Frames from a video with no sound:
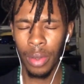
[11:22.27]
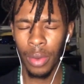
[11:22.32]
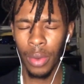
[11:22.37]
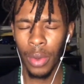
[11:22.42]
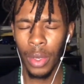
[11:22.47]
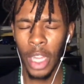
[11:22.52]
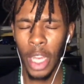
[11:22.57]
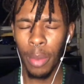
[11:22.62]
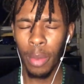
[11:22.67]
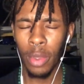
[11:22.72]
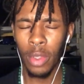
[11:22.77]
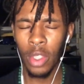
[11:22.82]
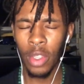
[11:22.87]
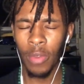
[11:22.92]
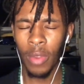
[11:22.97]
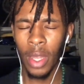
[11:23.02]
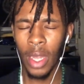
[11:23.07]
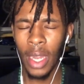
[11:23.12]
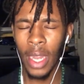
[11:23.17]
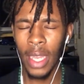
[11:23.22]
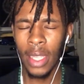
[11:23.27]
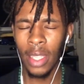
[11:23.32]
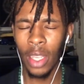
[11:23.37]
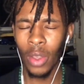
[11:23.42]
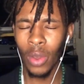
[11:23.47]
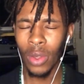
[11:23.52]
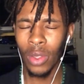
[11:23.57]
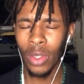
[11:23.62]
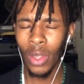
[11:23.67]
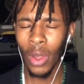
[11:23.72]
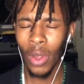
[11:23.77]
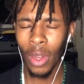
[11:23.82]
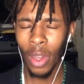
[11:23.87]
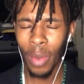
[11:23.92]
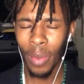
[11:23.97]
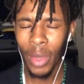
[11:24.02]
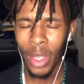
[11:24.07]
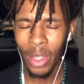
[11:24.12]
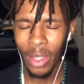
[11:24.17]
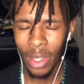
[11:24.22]
unable to realise that your solo
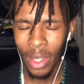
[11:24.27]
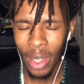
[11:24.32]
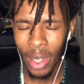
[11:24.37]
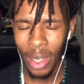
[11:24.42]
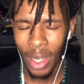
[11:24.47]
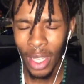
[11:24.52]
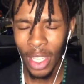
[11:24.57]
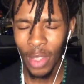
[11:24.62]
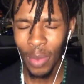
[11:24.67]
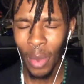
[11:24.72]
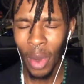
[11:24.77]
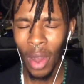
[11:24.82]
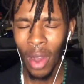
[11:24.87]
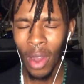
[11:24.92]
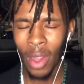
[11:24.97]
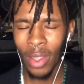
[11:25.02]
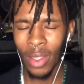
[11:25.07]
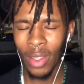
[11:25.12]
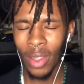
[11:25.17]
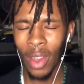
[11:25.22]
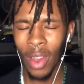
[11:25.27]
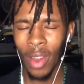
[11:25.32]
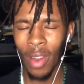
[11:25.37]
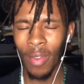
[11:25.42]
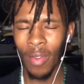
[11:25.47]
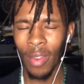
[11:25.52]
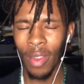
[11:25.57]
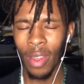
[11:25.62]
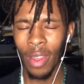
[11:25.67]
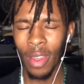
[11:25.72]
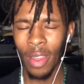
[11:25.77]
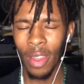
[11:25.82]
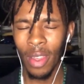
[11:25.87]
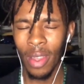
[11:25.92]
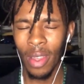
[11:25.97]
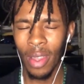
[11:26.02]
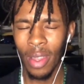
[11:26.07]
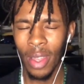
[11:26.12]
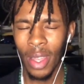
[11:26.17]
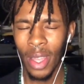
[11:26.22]
mission is part of
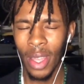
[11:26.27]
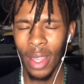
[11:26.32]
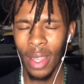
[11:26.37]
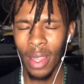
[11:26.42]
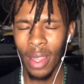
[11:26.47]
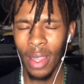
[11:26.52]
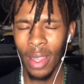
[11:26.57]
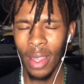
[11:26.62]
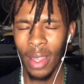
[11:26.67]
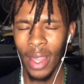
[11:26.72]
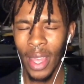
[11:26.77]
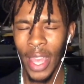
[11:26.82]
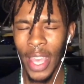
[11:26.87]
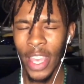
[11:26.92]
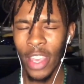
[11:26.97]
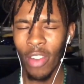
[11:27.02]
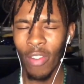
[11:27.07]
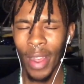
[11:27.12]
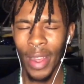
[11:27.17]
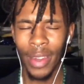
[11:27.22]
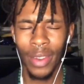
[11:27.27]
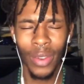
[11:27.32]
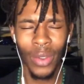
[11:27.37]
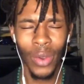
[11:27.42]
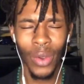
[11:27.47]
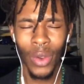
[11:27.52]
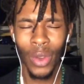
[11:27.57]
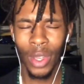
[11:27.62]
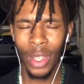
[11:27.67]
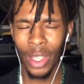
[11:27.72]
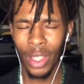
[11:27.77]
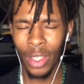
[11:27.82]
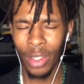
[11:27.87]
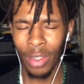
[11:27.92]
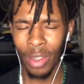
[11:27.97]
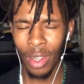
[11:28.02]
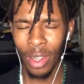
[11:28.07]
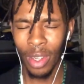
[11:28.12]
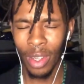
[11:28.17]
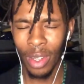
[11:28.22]
a grand
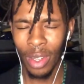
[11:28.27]
orchestra.